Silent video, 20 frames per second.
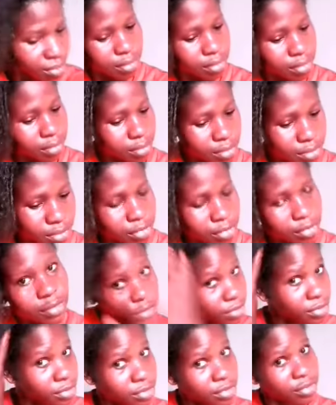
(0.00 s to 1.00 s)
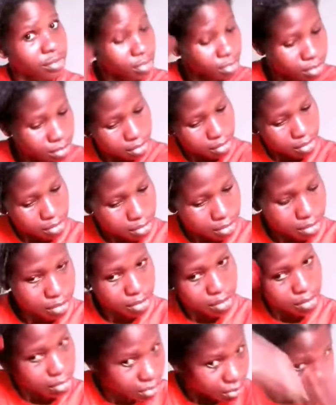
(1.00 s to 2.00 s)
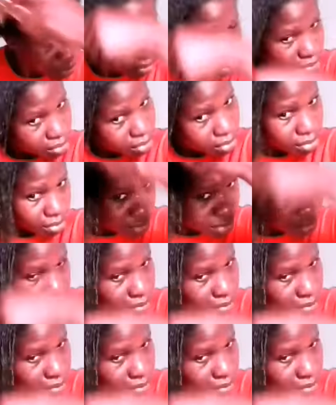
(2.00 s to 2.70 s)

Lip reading: So I'm just spraying my rice water generously on